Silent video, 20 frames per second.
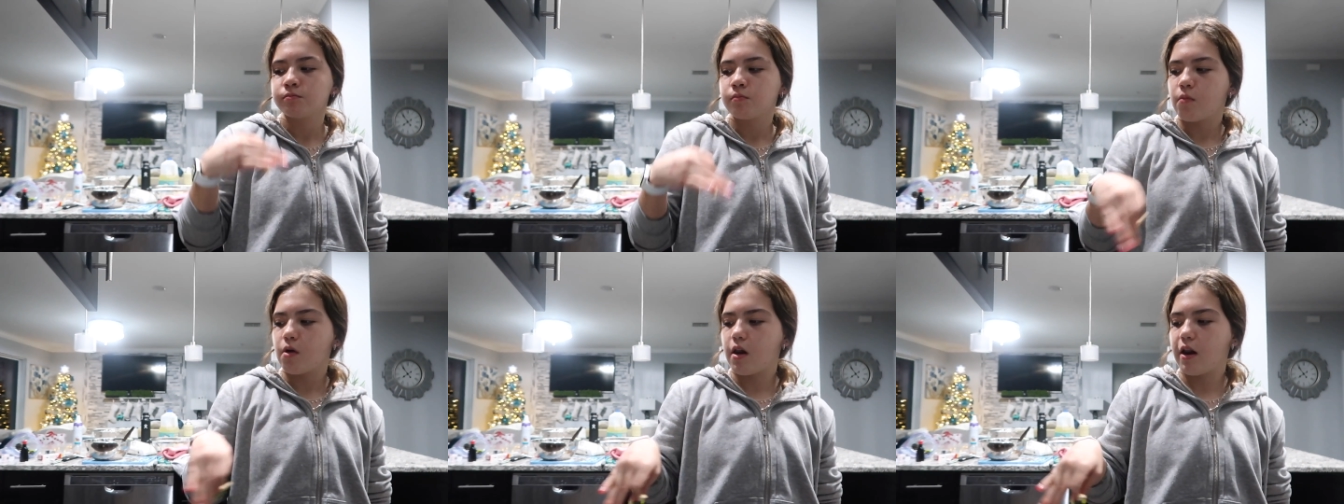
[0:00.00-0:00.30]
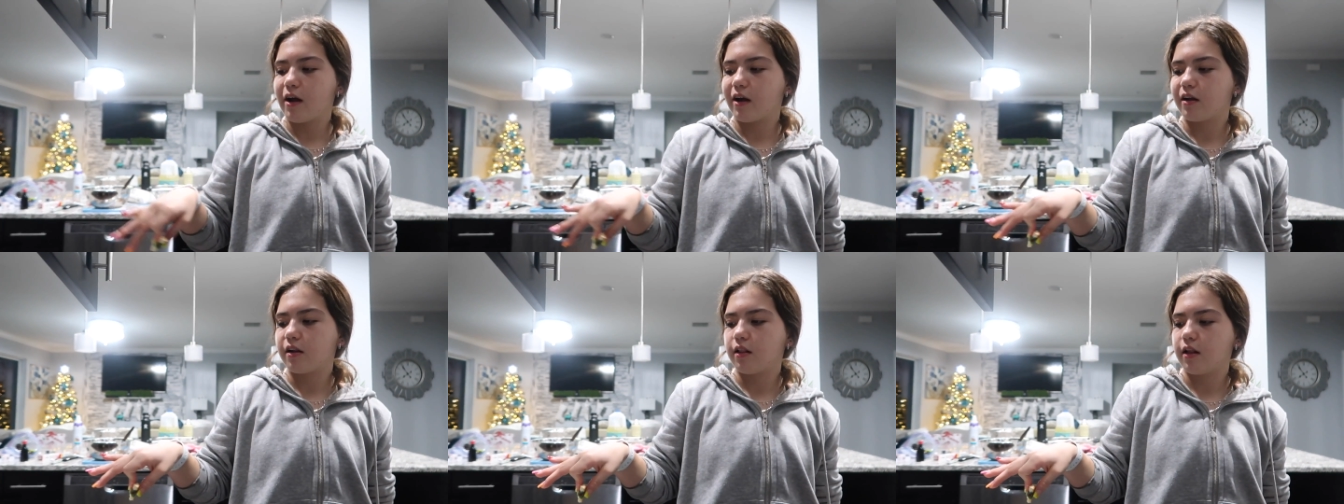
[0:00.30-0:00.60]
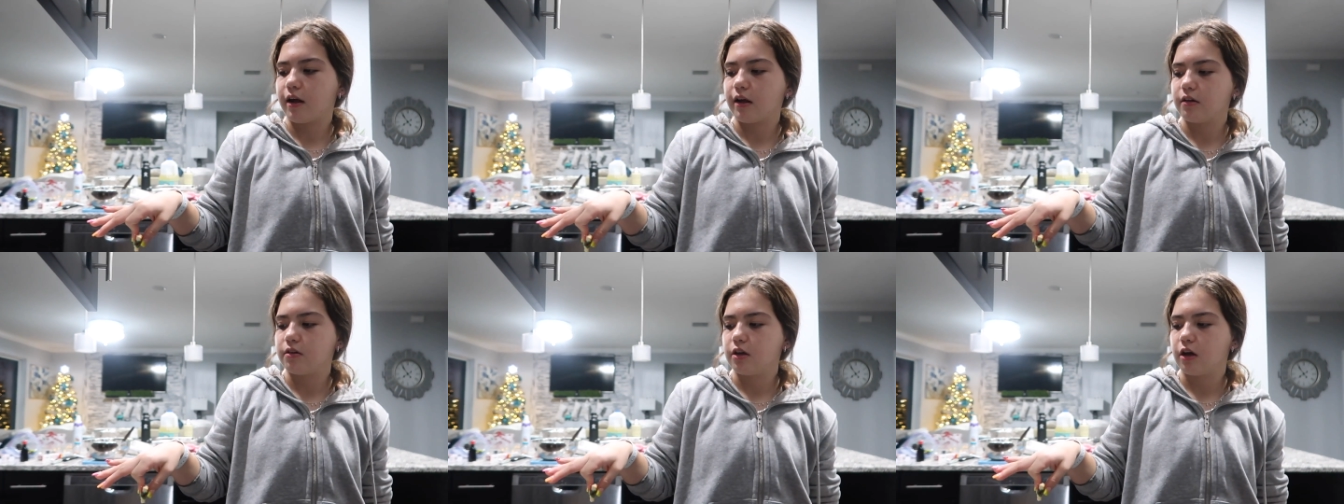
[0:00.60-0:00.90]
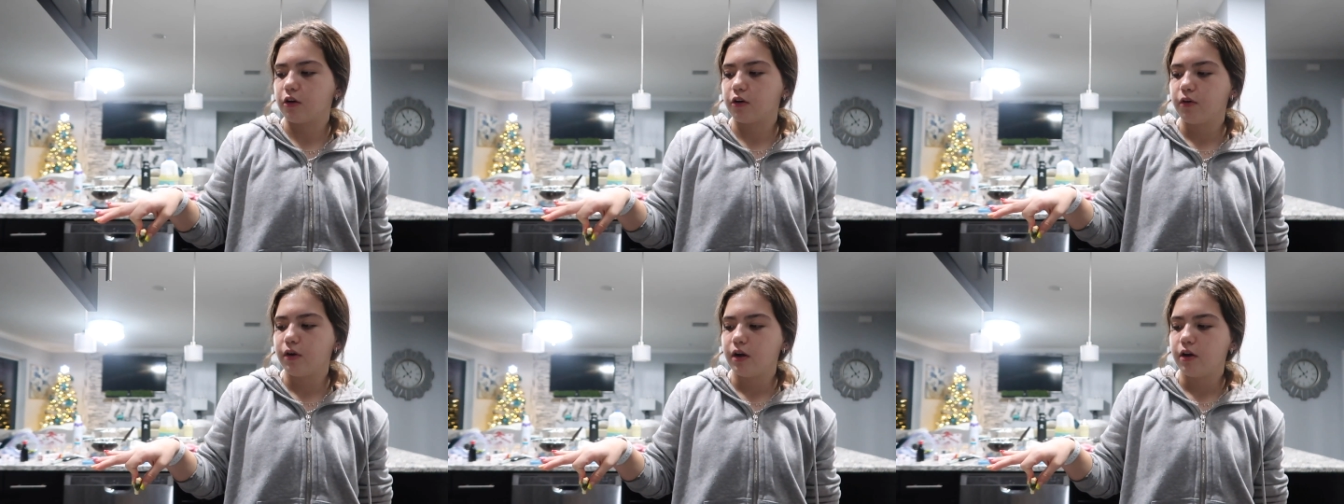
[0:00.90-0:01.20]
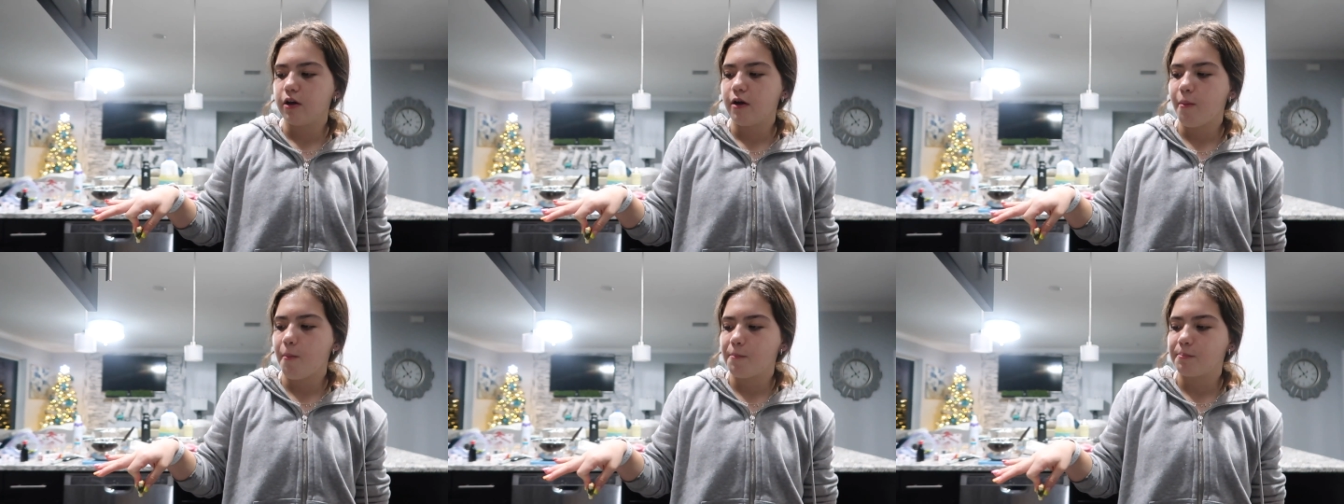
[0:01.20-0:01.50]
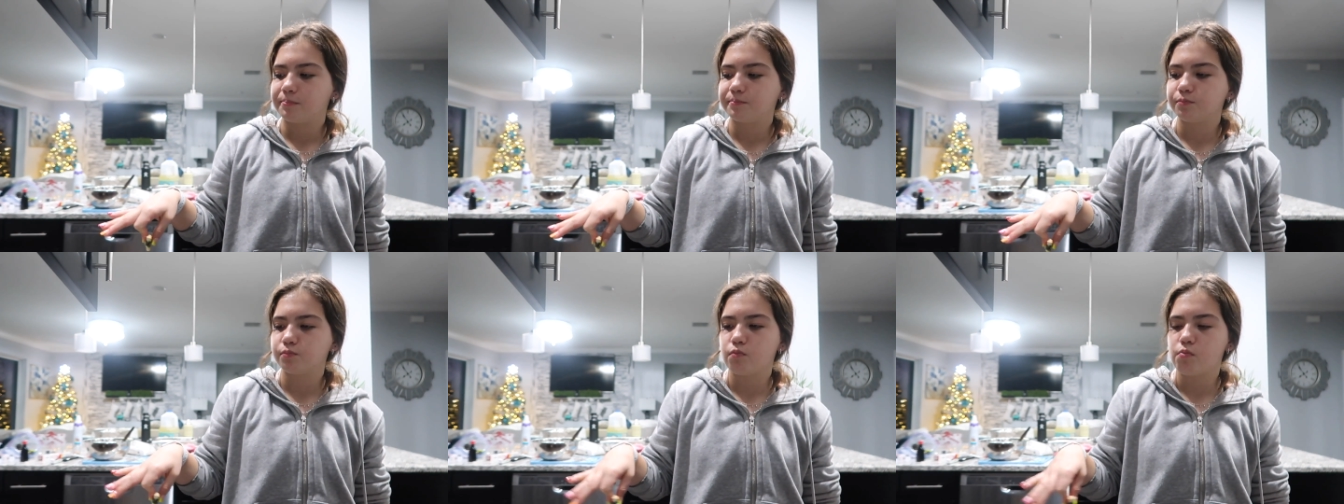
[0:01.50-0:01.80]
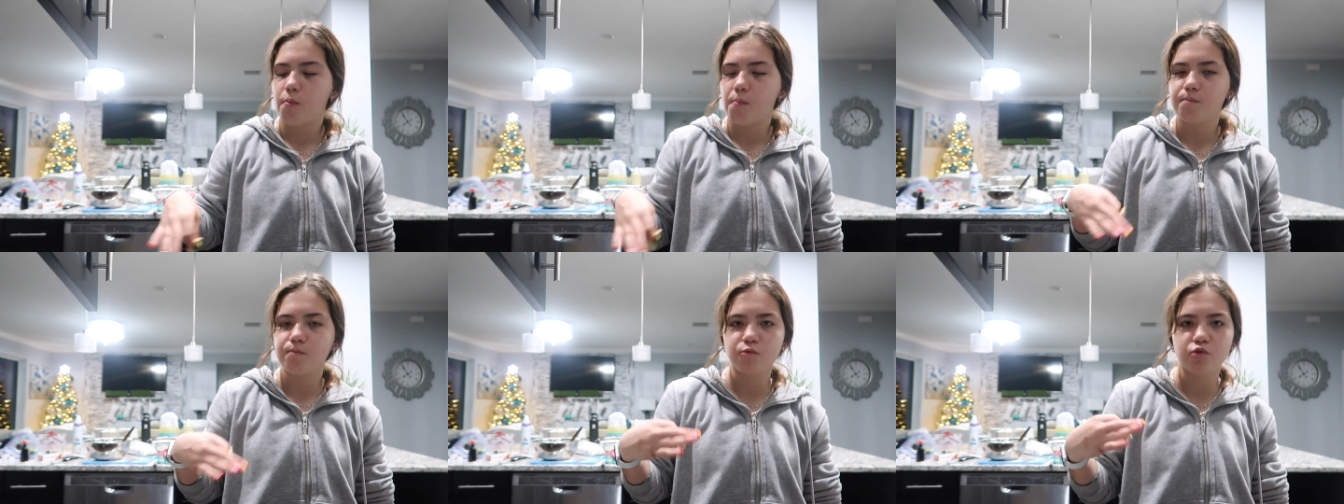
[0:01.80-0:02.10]
and I can like decorate it
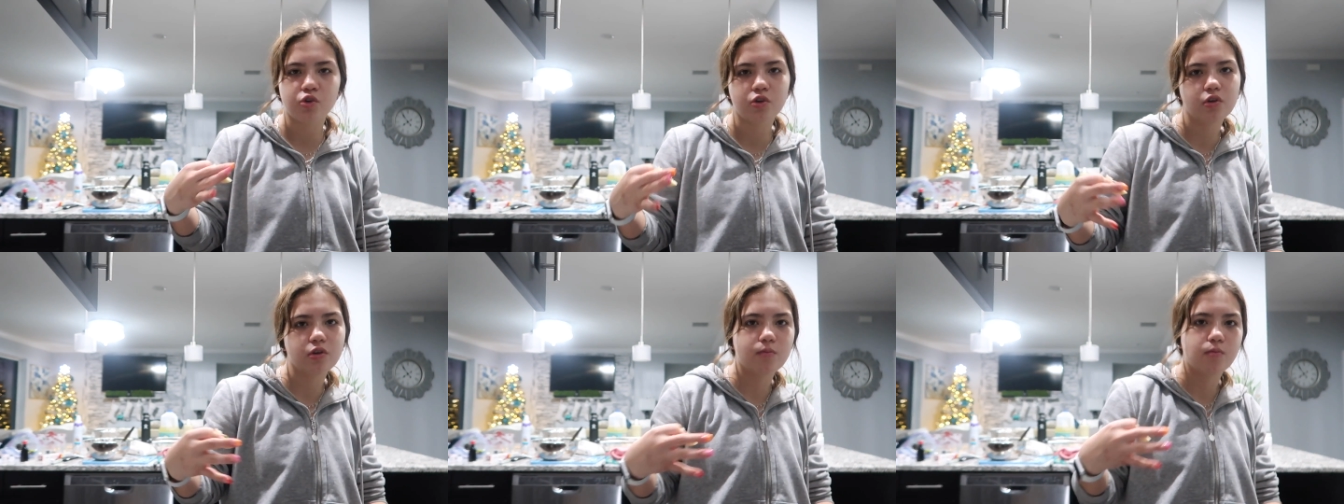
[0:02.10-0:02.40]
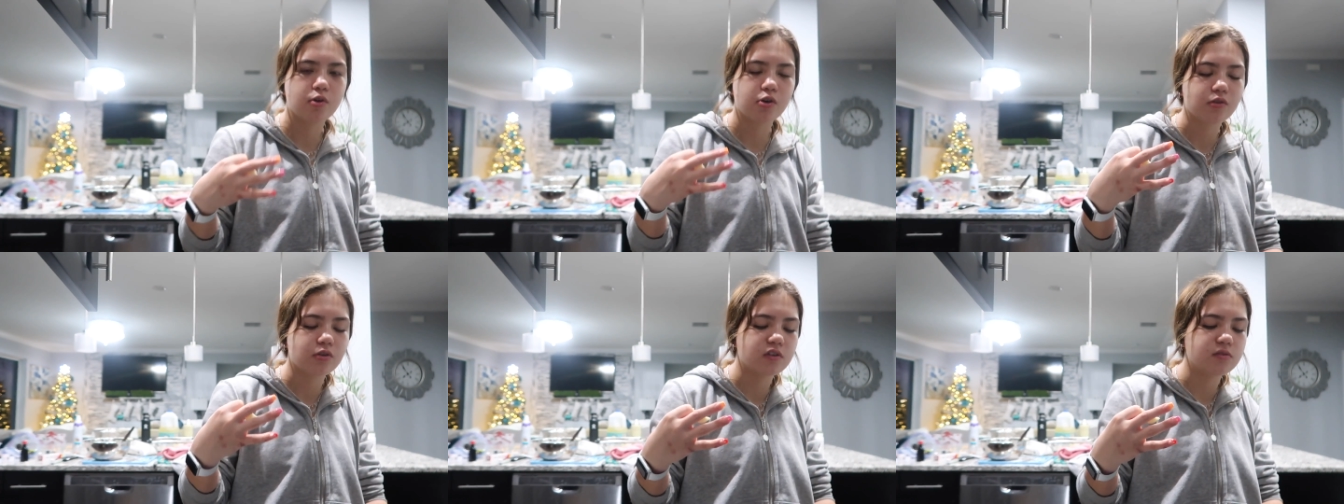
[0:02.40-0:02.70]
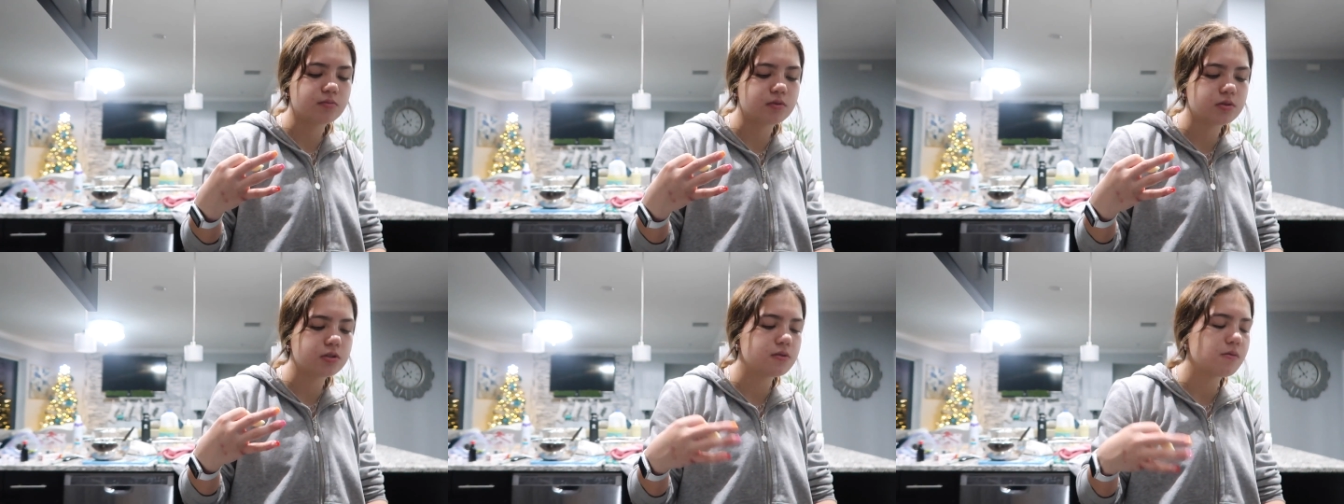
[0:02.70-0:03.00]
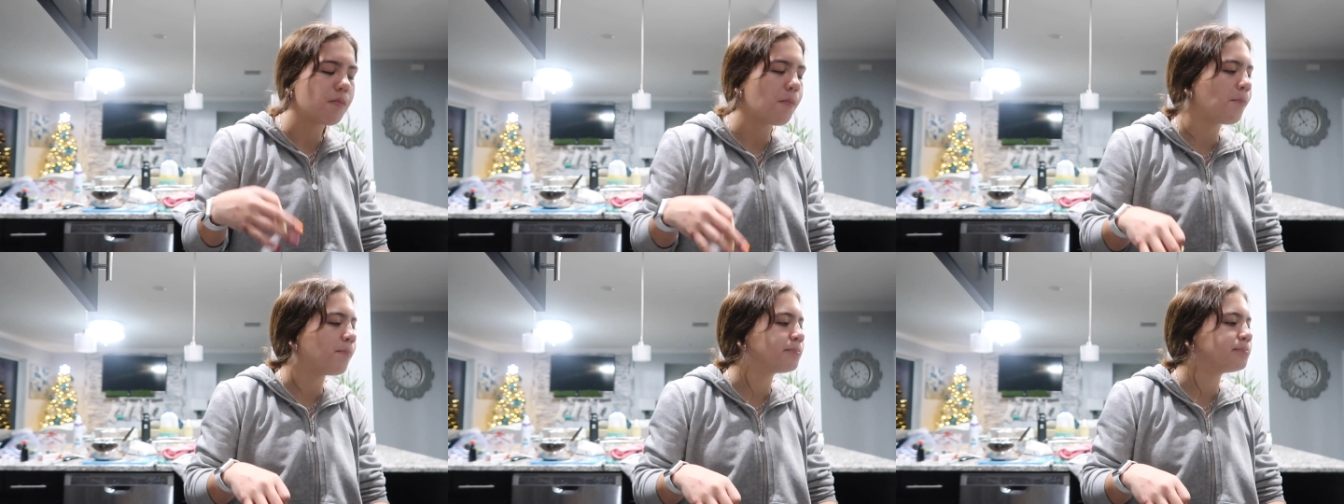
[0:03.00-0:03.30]
to look more Christmassy.